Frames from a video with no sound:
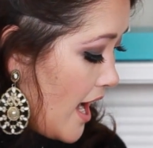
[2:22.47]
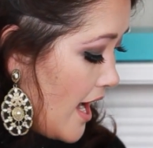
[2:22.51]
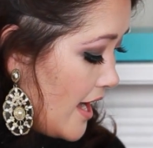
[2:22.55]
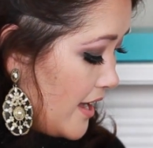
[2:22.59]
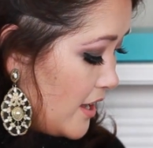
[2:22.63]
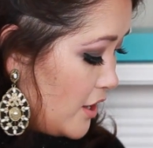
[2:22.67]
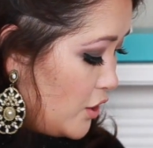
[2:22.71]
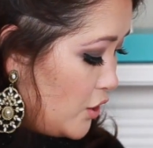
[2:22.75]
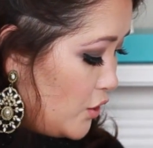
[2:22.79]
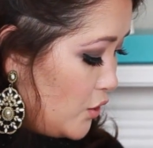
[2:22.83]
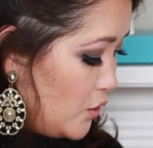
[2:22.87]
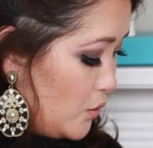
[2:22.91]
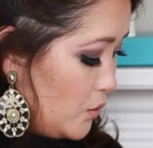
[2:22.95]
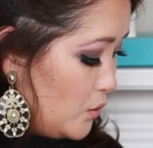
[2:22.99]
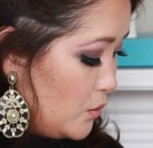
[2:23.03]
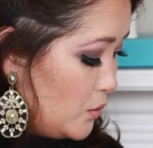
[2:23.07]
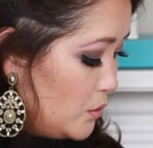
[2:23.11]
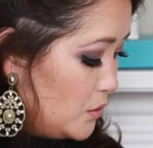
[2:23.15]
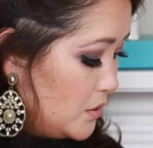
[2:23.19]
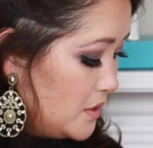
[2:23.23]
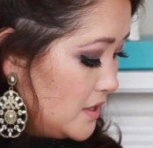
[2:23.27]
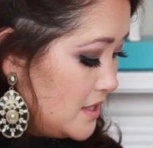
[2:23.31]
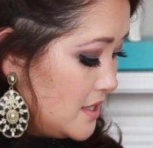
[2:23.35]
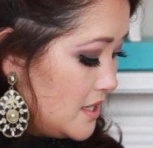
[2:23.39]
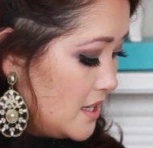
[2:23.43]
I
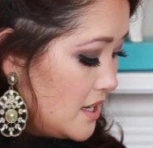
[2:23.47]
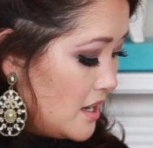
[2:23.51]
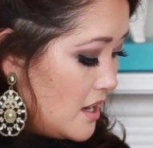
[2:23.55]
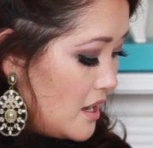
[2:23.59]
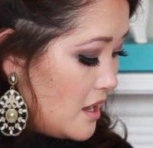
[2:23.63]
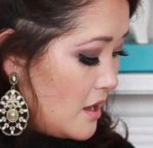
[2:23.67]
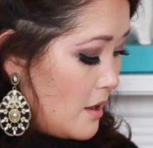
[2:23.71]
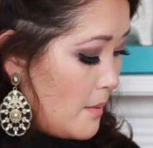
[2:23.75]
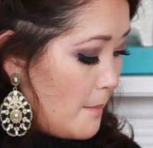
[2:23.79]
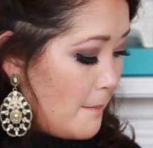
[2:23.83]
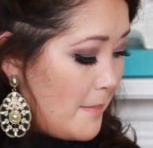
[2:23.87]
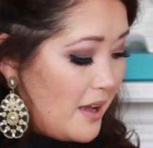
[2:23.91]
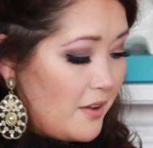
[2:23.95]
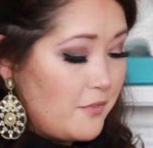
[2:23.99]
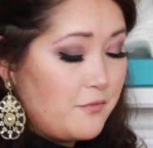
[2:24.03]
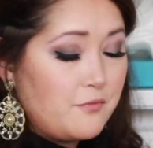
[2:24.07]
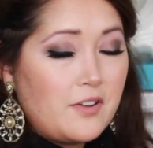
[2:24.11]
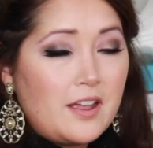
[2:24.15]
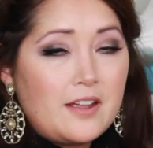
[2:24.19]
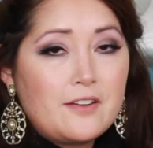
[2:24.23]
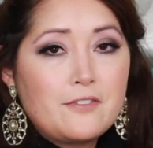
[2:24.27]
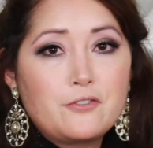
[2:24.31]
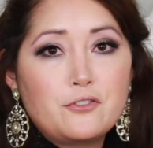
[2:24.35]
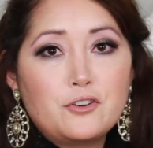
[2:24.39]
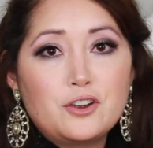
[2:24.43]
used my
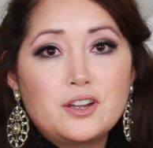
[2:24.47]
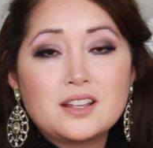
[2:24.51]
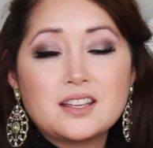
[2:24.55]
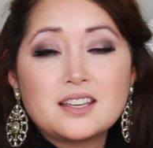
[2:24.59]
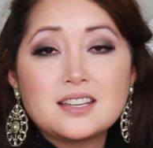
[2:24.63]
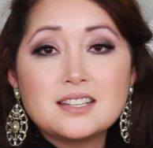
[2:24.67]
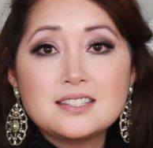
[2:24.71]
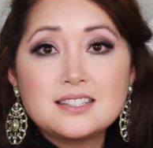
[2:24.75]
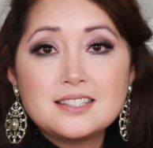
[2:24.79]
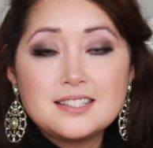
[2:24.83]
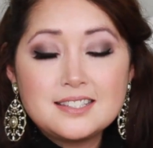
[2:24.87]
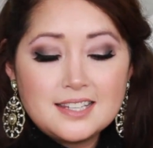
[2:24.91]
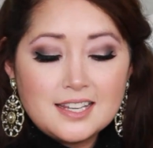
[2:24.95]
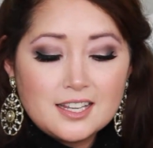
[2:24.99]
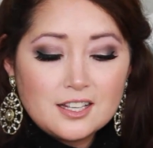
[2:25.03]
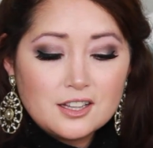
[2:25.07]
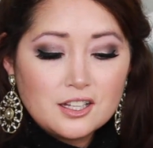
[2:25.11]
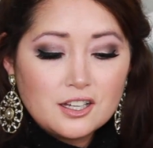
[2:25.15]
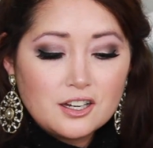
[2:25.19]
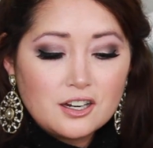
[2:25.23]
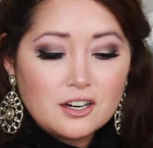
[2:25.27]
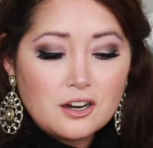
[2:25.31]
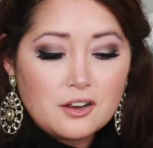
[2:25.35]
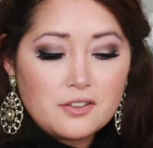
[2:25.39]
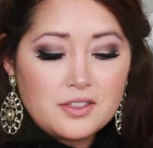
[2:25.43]
favorite
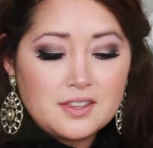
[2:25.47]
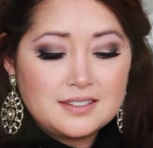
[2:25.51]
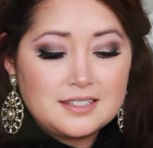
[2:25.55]
concealer.